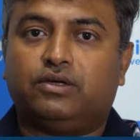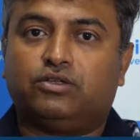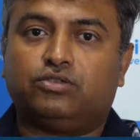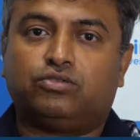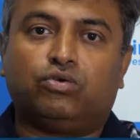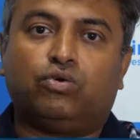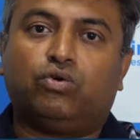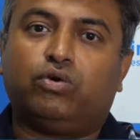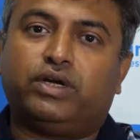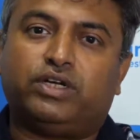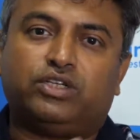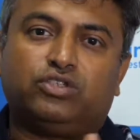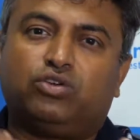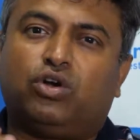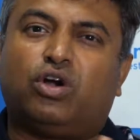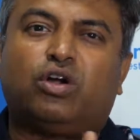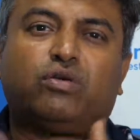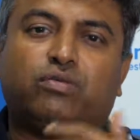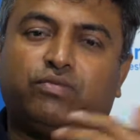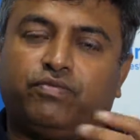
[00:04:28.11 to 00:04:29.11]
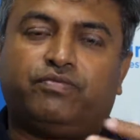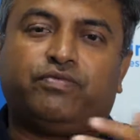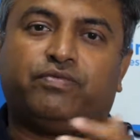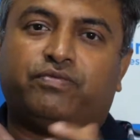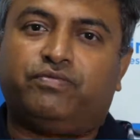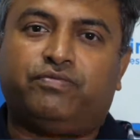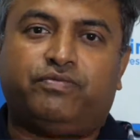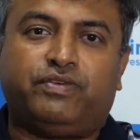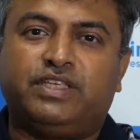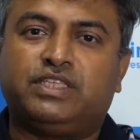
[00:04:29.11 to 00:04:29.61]
So it's not
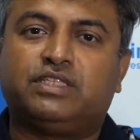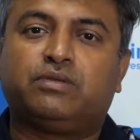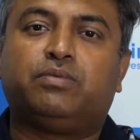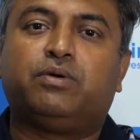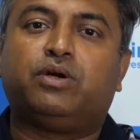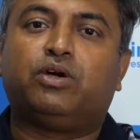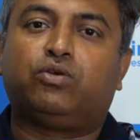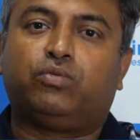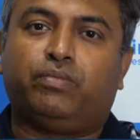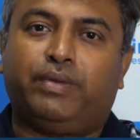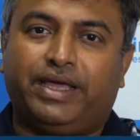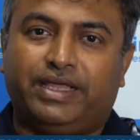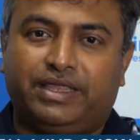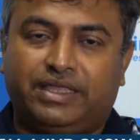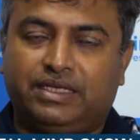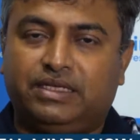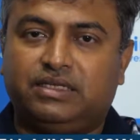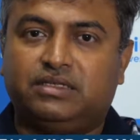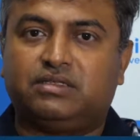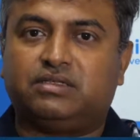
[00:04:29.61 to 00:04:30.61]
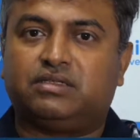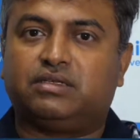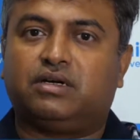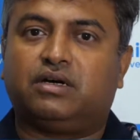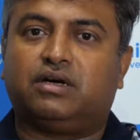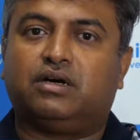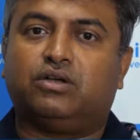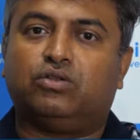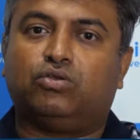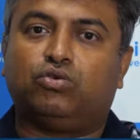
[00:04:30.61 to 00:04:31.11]
feasible to make
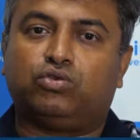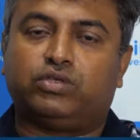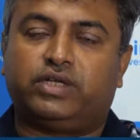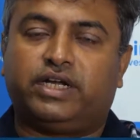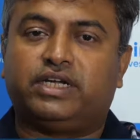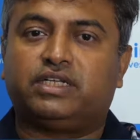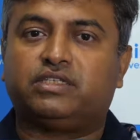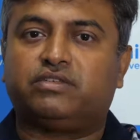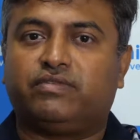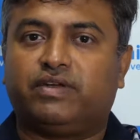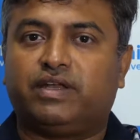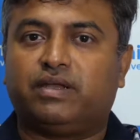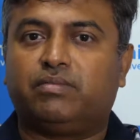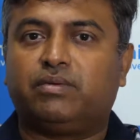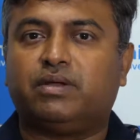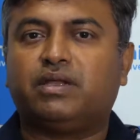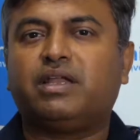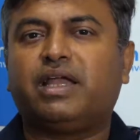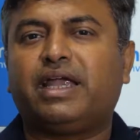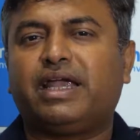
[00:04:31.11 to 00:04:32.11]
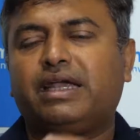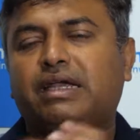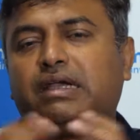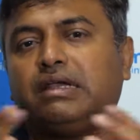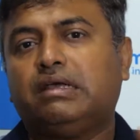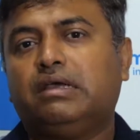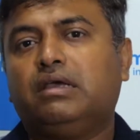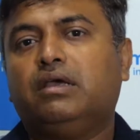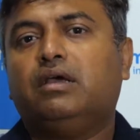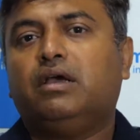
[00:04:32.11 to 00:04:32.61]
those rates available.
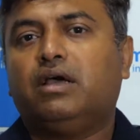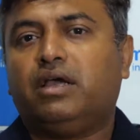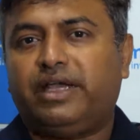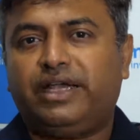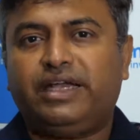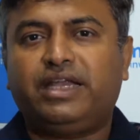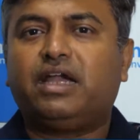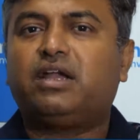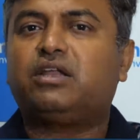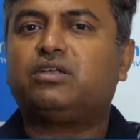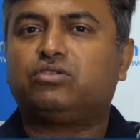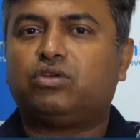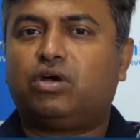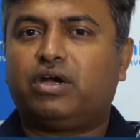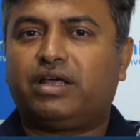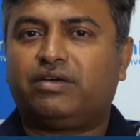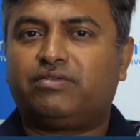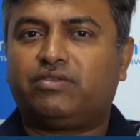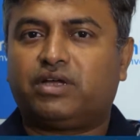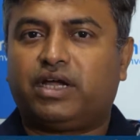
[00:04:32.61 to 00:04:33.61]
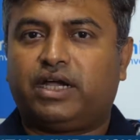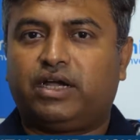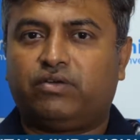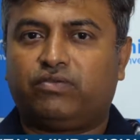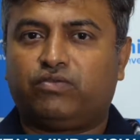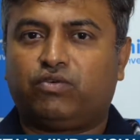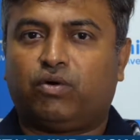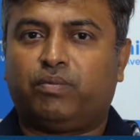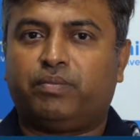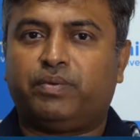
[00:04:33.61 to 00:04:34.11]
And India does not have the kind
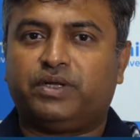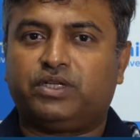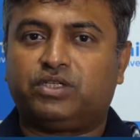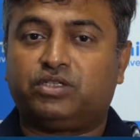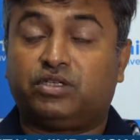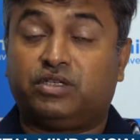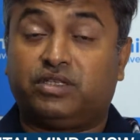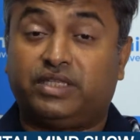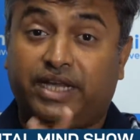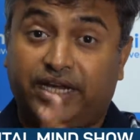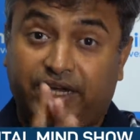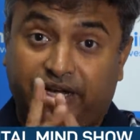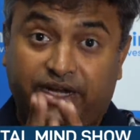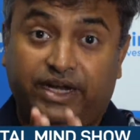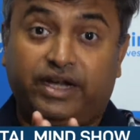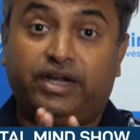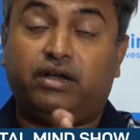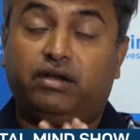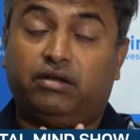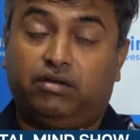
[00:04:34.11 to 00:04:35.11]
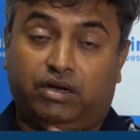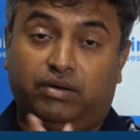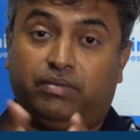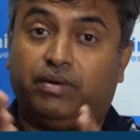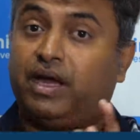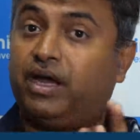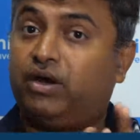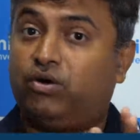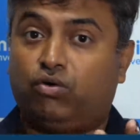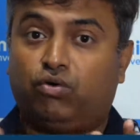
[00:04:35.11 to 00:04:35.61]
of competition. They did,
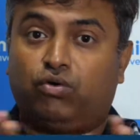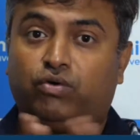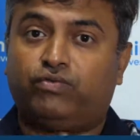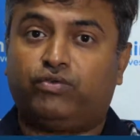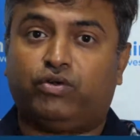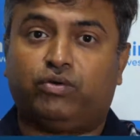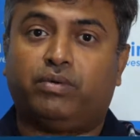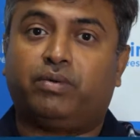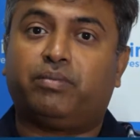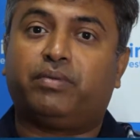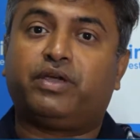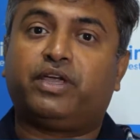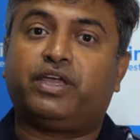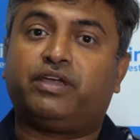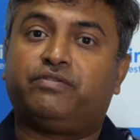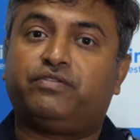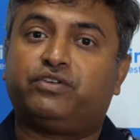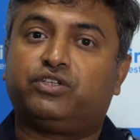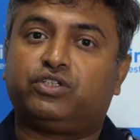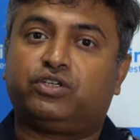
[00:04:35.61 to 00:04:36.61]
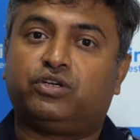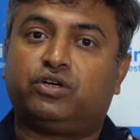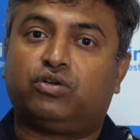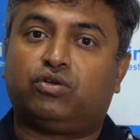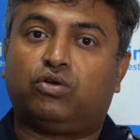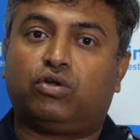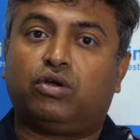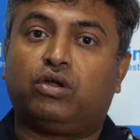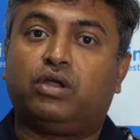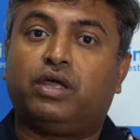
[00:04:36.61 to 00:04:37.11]
I don't know if you remember Kingfisher
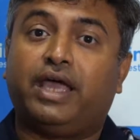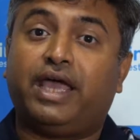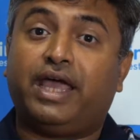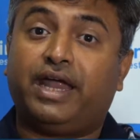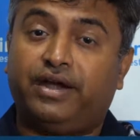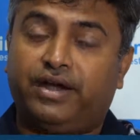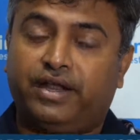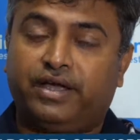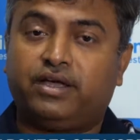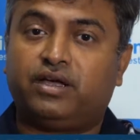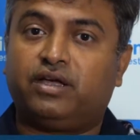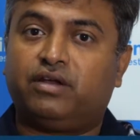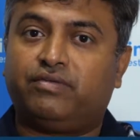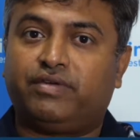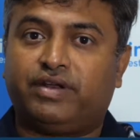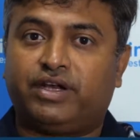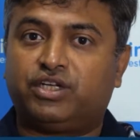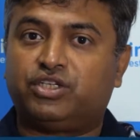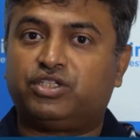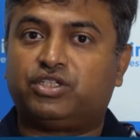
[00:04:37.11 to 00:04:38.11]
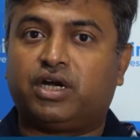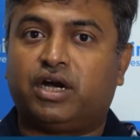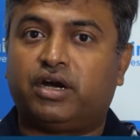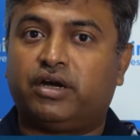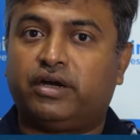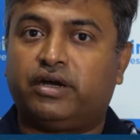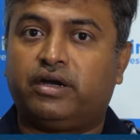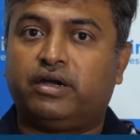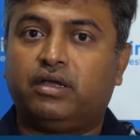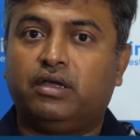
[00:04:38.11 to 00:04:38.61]
or Air Deccan when it
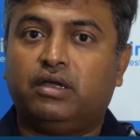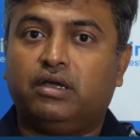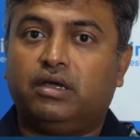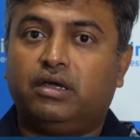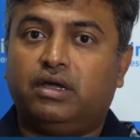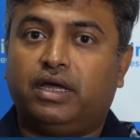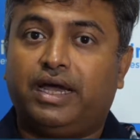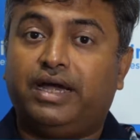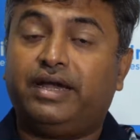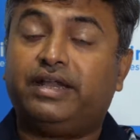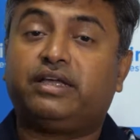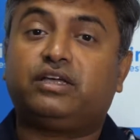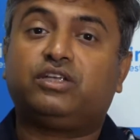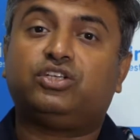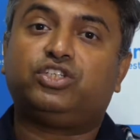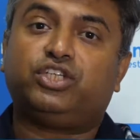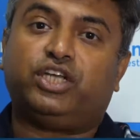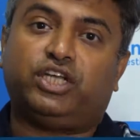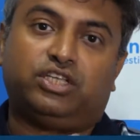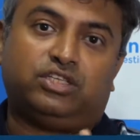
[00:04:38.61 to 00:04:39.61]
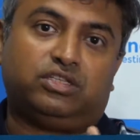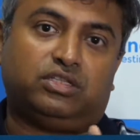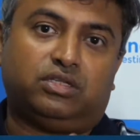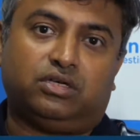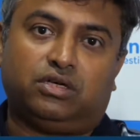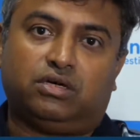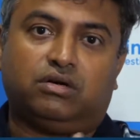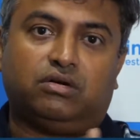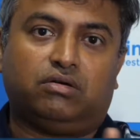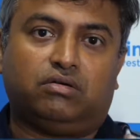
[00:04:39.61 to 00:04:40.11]
started. Air Deccan changed
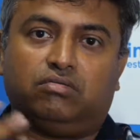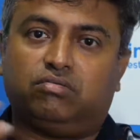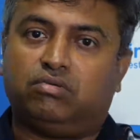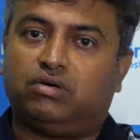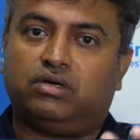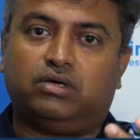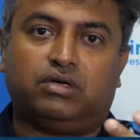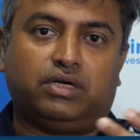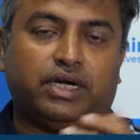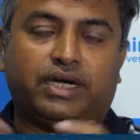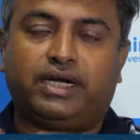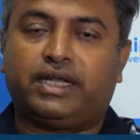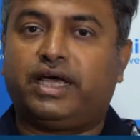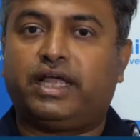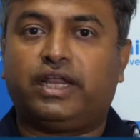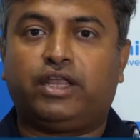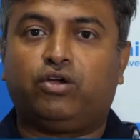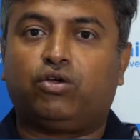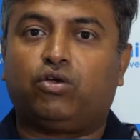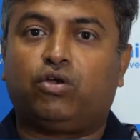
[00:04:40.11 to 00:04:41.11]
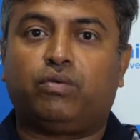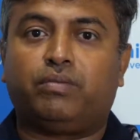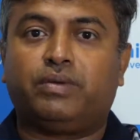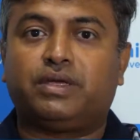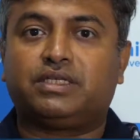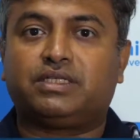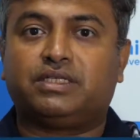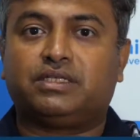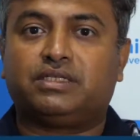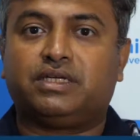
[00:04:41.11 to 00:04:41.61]
the entire
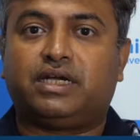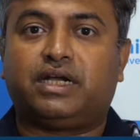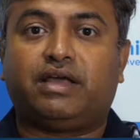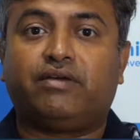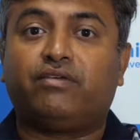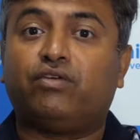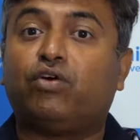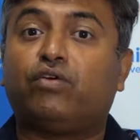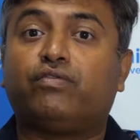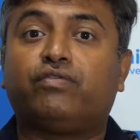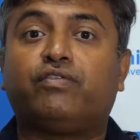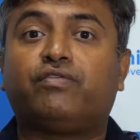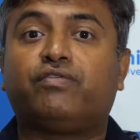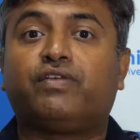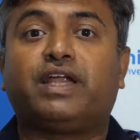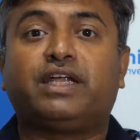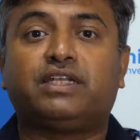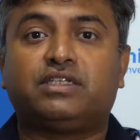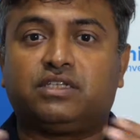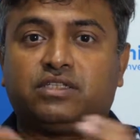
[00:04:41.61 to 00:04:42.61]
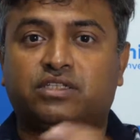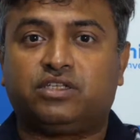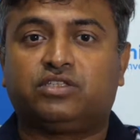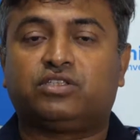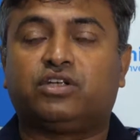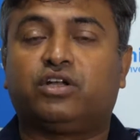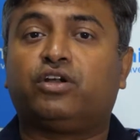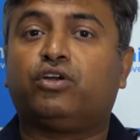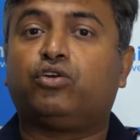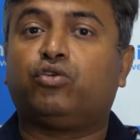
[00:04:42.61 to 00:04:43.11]
economics and said I will offer flights at
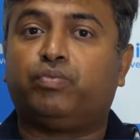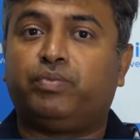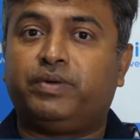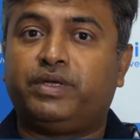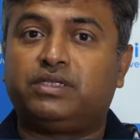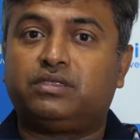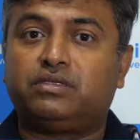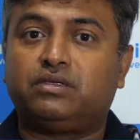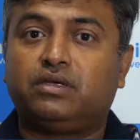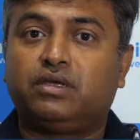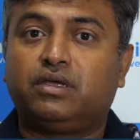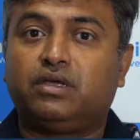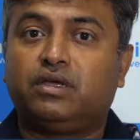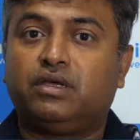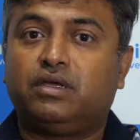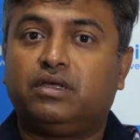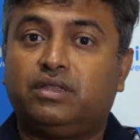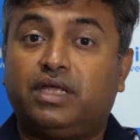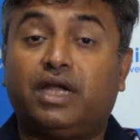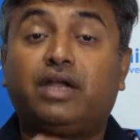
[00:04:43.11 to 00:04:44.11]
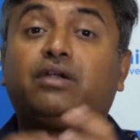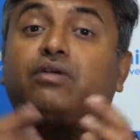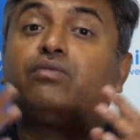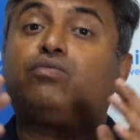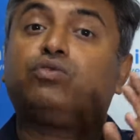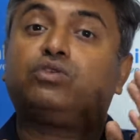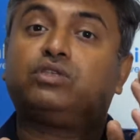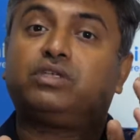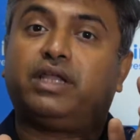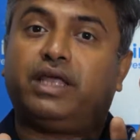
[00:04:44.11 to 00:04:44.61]
600 rupees. That
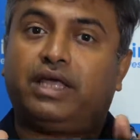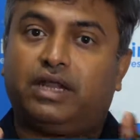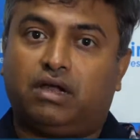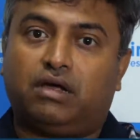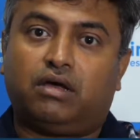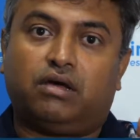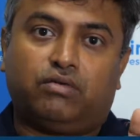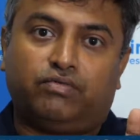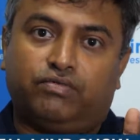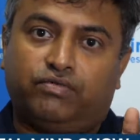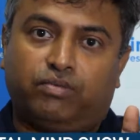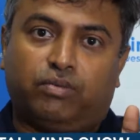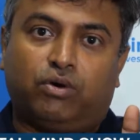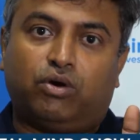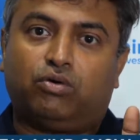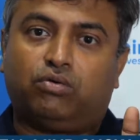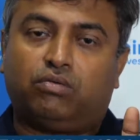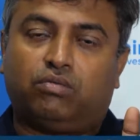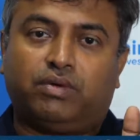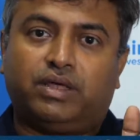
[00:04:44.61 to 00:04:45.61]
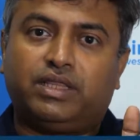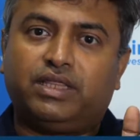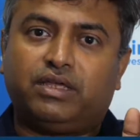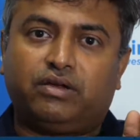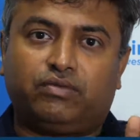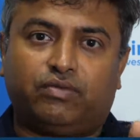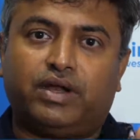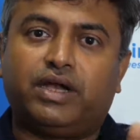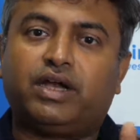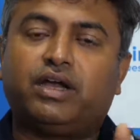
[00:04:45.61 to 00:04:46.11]
was an era of about, I think,
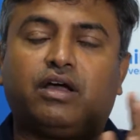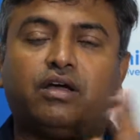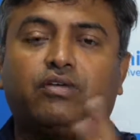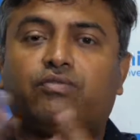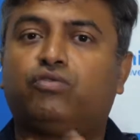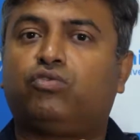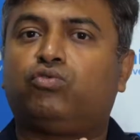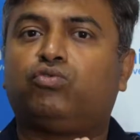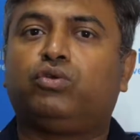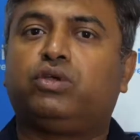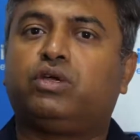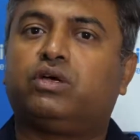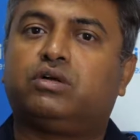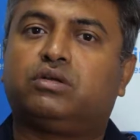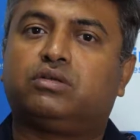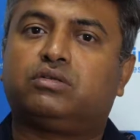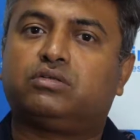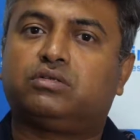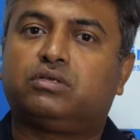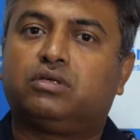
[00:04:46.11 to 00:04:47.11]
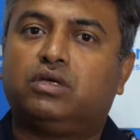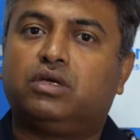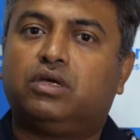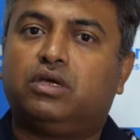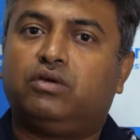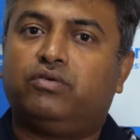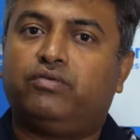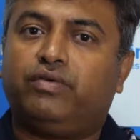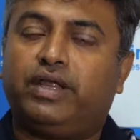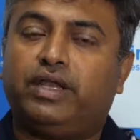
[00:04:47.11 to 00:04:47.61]
1.5 to 2 years
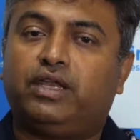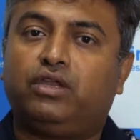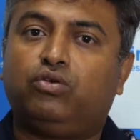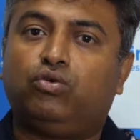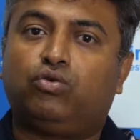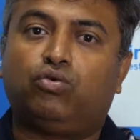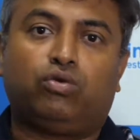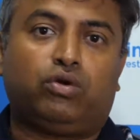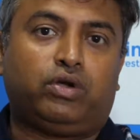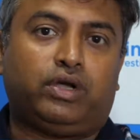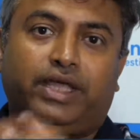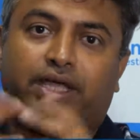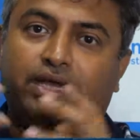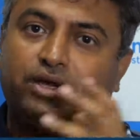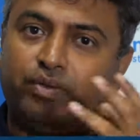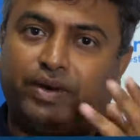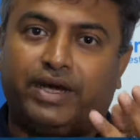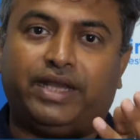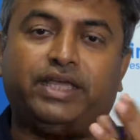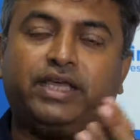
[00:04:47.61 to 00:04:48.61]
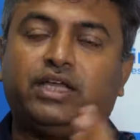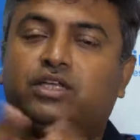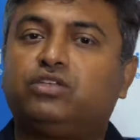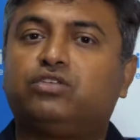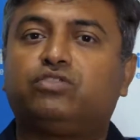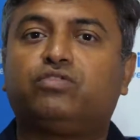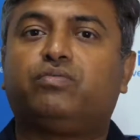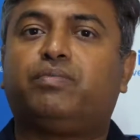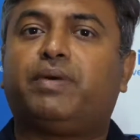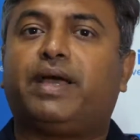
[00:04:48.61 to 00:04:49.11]
when you could take 20
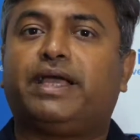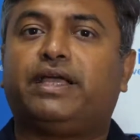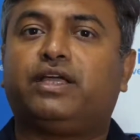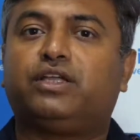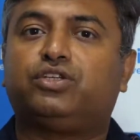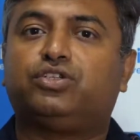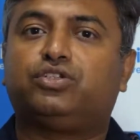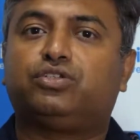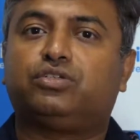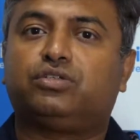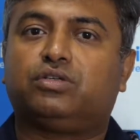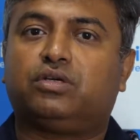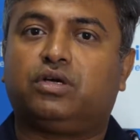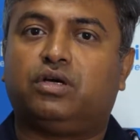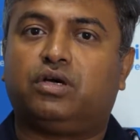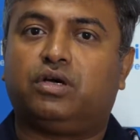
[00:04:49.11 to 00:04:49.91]
kgs of baggage,